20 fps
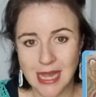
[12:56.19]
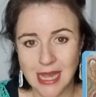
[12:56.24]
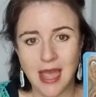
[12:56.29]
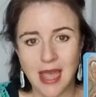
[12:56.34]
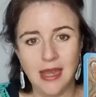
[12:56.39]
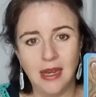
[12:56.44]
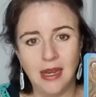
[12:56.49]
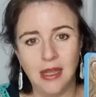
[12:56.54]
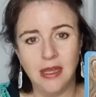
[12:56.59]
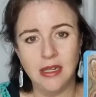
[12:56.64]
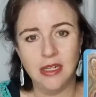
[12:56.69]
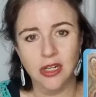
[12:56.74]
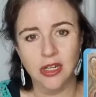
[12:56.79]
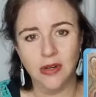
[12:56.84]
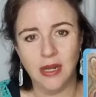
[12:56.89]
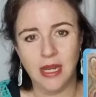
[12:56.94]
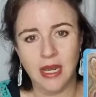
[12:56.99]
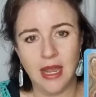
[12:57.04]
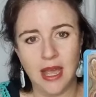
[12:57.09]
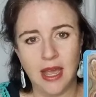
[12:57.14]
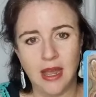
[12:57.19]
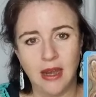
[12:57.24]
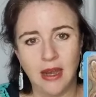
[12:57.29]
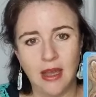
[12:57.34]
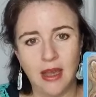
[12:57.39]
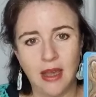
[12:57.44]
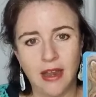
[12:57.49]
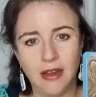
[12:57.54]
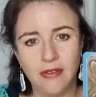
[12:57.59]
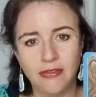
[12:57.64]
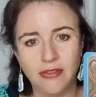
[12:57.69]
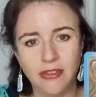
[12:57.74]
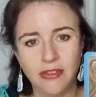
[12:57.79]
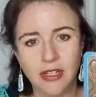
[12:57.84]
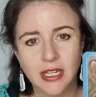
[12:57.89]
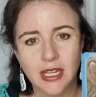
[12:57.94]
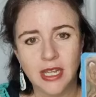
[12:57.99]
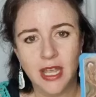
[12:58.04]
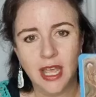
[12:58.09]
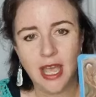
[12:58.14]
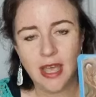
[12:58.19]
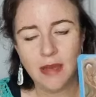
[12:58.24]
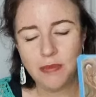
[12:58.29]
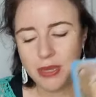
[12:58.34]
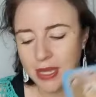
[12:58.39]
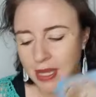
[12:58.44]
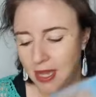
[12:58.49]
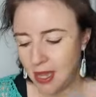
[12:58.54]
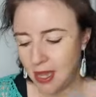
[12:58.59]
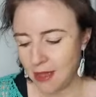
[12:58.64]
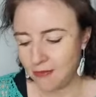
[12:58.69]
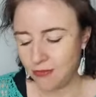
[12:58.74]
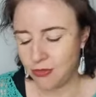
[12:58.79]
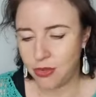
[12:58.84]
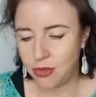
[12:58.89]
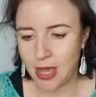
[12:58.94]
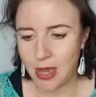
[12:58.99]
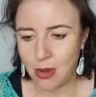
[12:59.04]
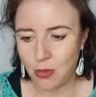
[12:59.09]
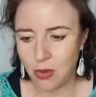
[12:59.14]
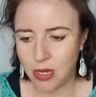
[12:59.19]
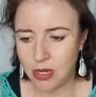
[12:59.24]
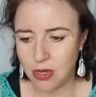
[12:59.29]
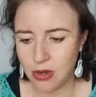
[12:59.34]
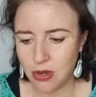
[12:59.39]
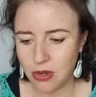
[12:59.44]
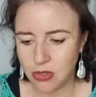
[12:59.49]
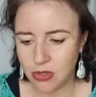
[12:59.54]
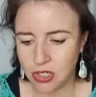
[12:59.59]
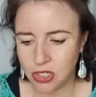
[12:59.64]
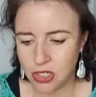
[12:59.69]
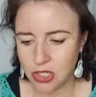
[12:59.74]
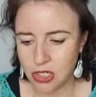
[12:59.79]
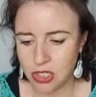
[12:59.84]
a leader in our life, and be careful that we're not,